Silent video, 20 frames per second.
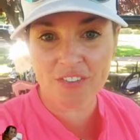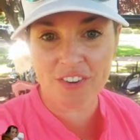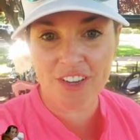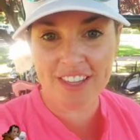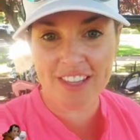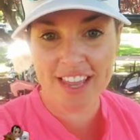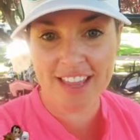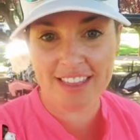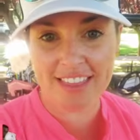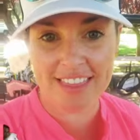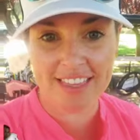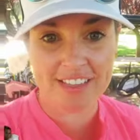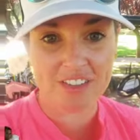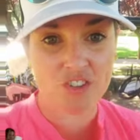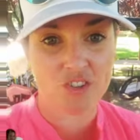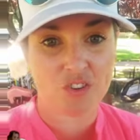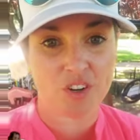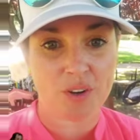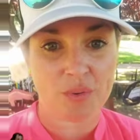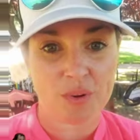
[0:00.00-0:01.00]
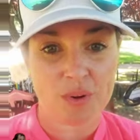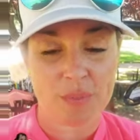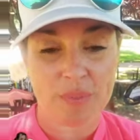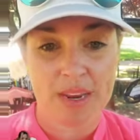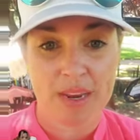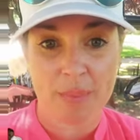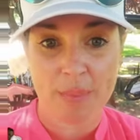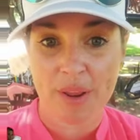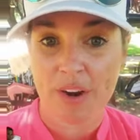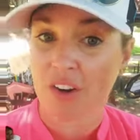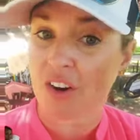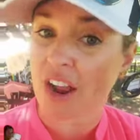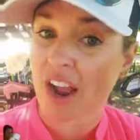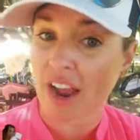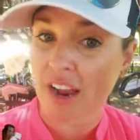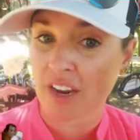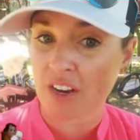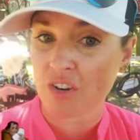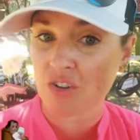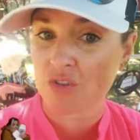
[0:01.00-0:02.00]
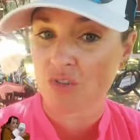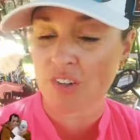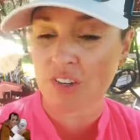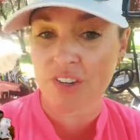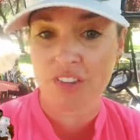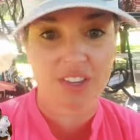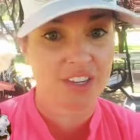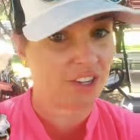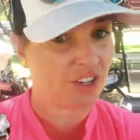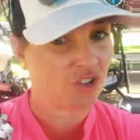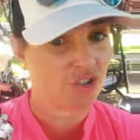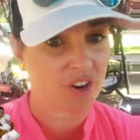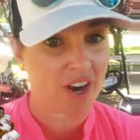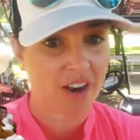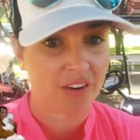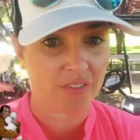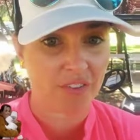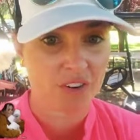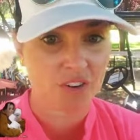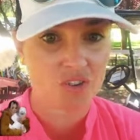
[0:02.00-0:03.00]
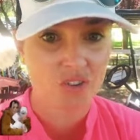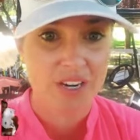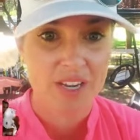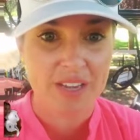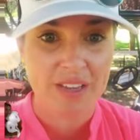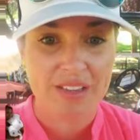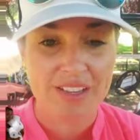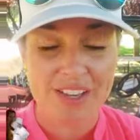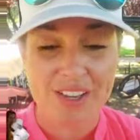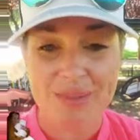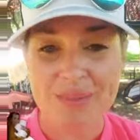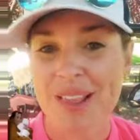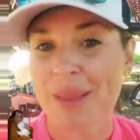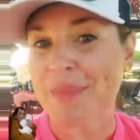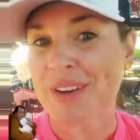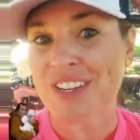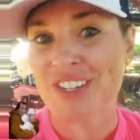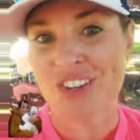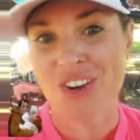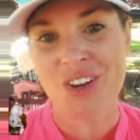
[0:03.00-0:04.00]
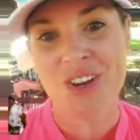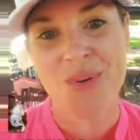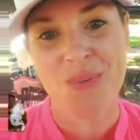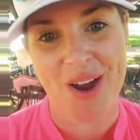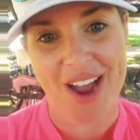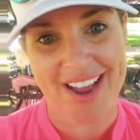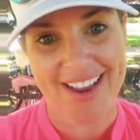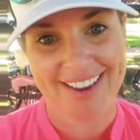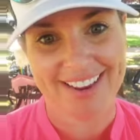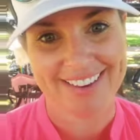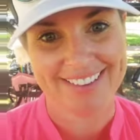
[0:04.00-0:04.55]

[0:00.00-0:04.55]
feel like this drill would be a better iron drill than a driver drill. Let me show you why.